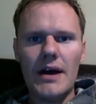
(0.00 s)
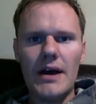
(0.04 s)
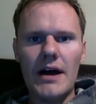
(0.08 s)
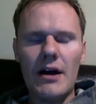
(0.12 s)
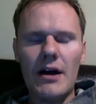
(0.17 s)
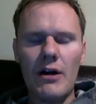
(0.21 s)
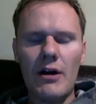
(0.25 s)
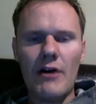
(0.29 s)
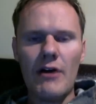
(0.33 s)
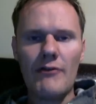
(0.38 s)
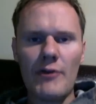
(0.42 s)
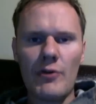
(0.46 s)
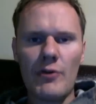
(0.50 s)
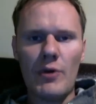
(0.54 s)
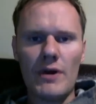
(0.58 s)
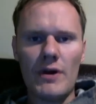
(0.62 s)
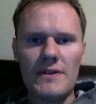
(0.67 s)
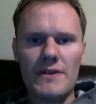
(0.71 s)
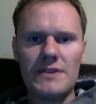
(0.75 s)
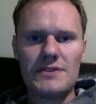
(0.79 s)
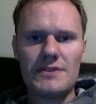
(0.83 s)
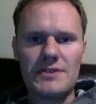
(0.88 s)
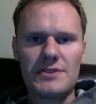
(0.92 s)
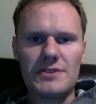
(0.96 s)
Hello
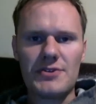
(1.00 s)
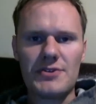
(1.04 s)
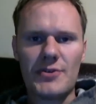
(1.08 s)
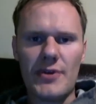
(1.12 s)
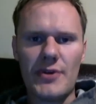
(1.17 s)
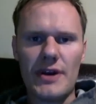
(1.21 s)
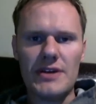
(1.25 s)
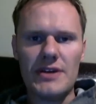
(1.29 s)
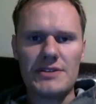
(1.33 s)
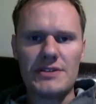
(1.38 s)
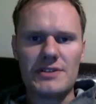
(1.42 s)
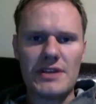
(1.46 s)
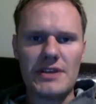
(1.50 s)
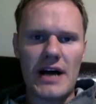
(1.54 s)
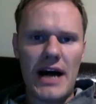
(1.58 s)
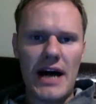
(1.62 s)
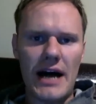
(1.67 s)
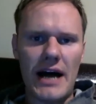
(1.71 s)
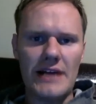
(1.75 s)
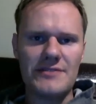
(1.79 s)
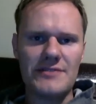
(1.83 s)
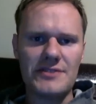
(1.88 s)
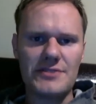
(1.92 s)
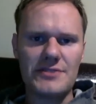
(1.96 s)
everyone, this is Chris.
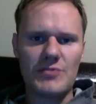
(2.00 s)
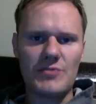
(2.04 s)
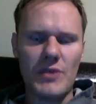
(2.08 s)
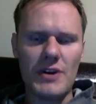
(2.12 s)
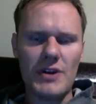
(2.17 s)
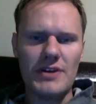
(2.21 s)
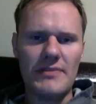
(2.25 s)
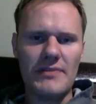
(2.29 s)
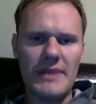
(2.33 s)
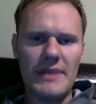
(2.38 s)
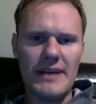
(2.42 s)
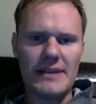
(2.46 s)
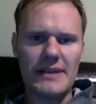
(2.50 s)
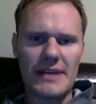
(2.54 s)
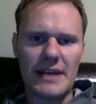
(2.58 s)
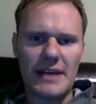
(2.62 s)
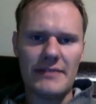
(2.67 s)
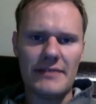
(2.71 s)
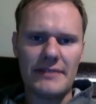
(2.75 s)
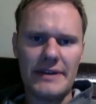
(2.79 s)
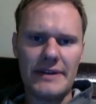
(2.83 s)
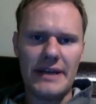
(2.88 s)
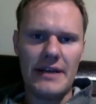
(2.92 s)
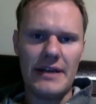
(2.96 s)
I just wanted to make kind
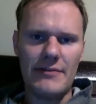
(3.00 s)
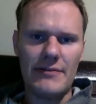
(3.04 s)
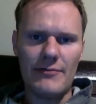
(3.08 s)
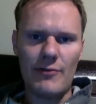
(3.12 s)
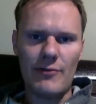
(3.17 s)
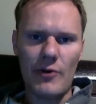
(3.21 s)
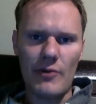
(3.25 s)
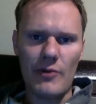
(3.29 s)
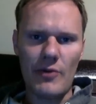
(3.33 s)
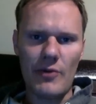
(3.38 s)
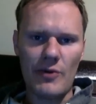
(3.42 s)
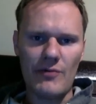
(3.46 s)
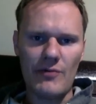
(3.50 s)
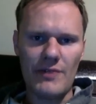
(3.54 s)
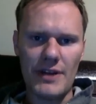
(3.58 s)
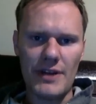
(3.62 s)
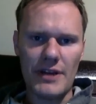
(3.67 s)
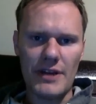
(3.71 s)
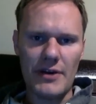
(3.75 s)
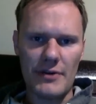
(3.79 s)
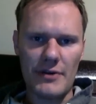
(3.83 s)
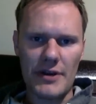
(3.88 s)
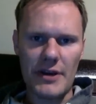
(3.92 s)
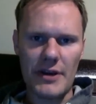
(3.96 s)
of an informal
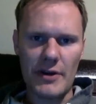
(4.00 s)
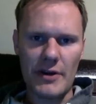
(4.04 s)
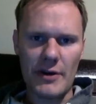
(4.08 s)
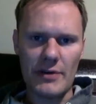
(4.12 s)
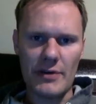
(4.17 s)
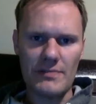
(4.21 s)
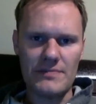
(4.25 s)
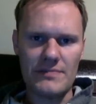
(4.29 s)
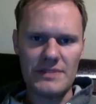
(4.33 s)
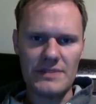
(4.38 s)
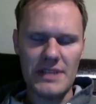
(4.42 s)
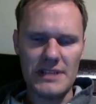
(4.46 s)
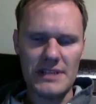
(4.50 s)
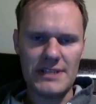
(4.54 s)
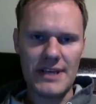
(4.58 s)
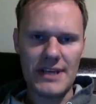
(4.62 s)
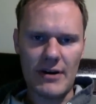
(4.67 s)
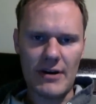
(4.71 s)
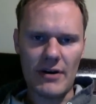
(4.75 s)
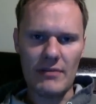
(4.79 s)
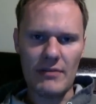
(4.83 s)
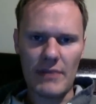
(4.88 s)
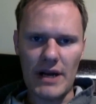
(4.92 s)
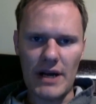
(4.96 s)
video here
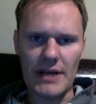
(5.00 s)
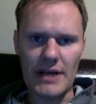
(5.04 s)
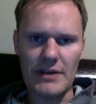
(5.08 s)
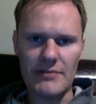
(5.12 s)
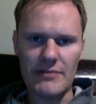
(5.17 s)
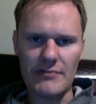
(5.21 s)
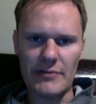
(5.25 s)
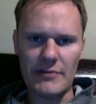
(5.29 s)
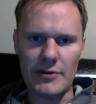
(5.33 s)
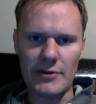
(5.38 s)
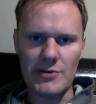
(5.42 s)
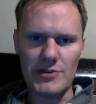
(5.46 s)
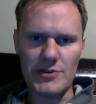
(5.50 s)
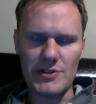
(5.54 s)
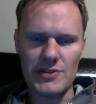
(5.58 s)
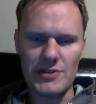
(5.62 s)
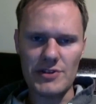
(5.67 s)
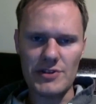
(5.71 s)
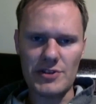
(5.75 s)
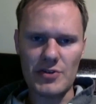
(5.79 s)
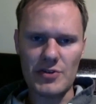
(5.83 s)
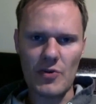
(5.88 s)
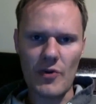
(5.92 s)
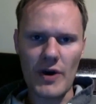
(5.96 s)
detailing my conversion
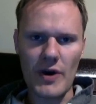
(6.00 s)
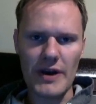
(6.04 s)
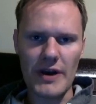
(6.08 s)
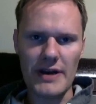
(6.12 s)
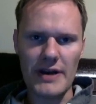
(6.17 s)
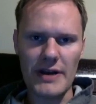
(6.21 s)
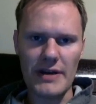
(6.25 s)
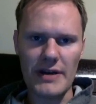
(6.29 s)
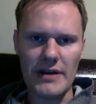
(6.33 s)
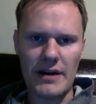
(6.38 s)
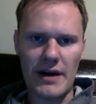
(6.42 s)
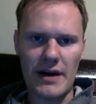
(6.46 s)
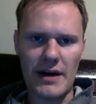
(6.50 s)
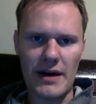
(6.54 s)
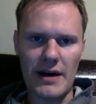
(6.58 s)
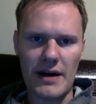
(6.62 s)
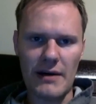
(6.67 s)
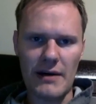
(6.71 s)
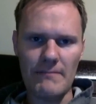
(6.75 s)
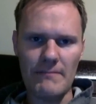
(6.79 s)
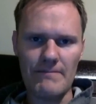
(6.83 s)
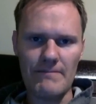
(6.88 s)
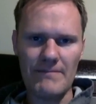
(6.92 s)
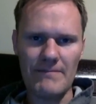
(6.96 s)
story.
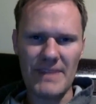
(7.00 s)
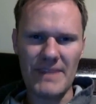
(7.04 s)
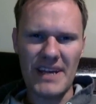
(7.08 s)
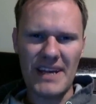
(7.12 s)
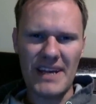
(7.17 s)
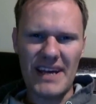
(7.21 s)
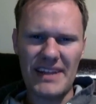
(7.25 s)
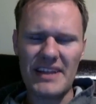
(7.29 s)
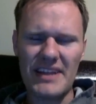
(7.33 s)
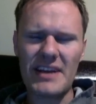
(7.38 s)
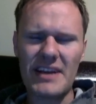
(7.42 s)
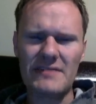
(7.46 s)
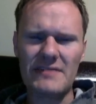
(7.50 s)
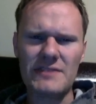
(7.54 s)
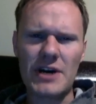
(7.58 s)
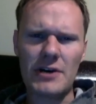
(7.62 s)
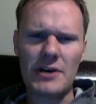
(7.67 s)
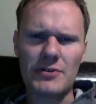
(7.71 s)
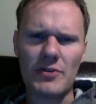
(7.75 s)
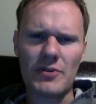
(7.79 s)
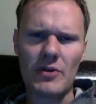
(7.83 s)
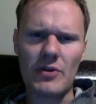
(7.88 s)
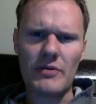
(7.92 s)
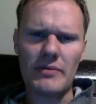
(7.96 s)
I think I've
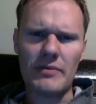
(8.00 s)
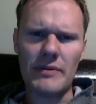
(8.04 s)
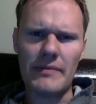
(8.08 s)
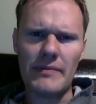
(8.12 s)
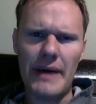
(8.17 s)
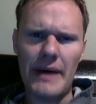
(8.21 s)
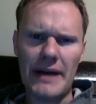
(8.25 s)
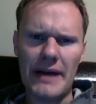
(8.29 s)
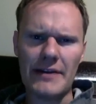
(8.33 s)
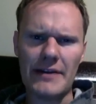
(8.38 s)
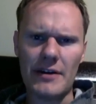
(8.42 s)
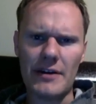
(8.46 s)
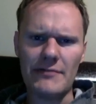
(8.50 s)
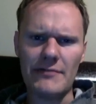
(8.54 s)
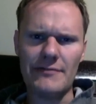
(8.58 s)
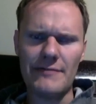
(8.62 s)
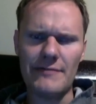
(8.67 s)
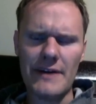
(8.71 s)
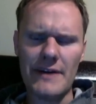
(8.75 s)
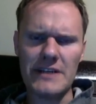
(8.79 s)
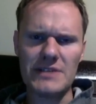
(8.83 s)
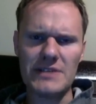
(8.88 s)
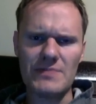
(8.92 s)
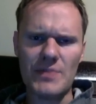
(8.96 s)
talked a little bit about it on
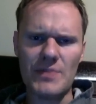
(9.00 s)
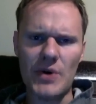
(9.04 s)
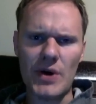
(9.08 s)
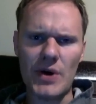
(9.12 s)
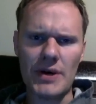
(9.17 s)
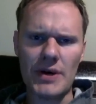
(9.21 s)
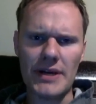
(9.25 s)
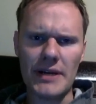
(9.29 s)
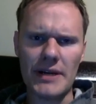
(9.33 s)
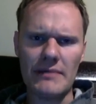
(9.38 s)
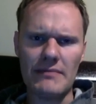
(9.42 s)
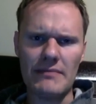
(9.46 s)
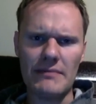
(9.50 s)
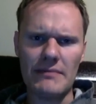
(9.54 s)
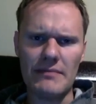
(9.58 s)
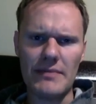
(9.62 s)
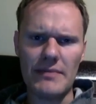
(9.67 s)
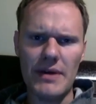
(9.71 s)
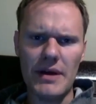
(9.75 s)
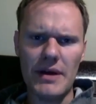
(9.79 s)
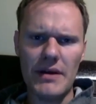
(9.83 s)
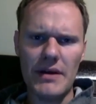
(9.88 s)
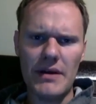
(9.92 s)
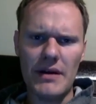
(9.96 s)
Facebook and
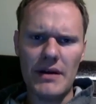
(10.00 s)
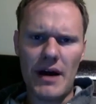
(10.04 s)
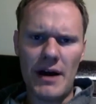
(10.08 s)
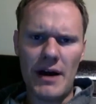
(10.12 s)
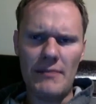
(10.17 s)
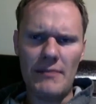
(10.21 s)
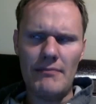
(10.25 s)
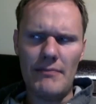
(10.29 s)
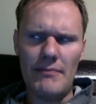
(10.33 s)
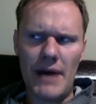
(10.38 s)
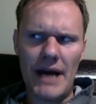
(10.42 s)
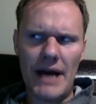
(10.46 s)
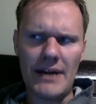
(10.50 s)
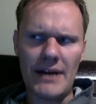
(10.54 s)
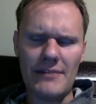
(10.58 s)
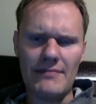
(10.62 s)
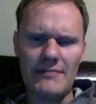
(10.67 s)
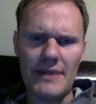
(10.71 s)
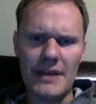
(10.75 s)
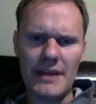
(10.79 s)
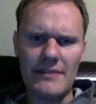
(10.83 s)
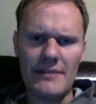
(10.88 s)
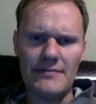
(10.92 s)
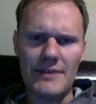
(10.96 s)
I might have
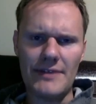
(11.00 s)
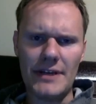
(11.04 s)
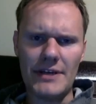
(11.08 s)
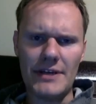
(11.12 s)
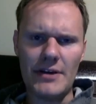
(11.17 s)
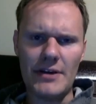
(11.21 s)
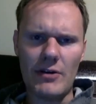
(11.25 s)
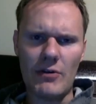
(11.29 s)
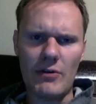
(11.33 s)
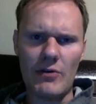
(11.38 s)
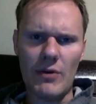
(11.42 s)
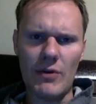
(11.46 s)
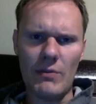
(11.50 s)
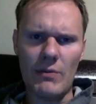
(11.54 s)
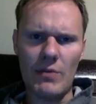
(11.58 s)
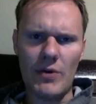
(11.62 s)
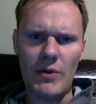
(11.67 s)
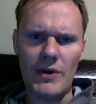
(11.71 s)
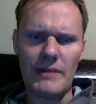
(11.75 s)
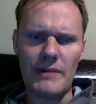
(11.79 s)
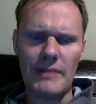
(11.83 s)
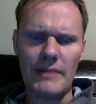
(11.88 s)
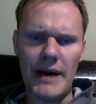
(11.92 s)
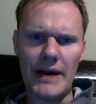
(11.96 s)
made a video at one
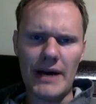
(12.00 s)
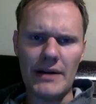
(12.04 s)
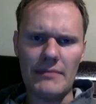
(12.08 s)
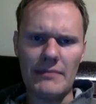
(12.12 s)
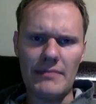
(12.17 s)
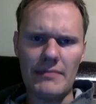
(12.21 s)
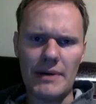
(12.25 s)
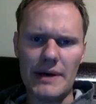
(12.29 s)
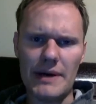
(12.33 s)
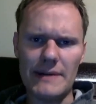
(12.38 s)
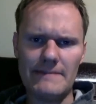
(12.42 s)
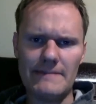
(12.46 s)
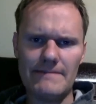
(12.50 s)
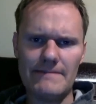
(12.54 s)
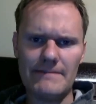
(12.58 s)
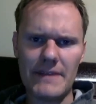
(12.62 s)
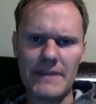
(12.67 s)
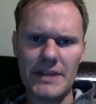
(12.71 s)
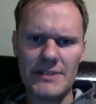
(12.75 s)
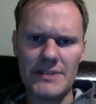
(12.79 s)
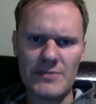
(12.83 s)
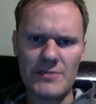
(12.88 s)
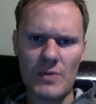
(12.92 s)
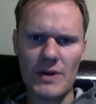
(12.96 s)
point about it, but
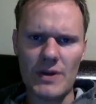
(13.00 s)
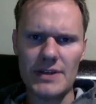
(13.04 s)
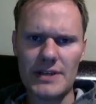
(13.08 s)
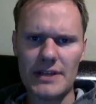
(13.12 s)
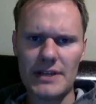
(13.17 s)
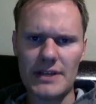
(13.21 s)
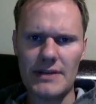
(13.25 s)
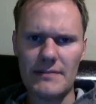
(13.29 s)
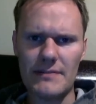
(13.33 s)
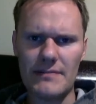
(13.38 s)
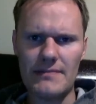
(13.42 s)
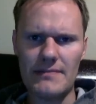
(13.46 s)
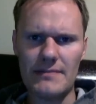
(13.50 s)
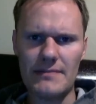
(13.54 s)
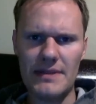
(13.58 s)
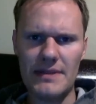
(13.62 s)
I just wanted to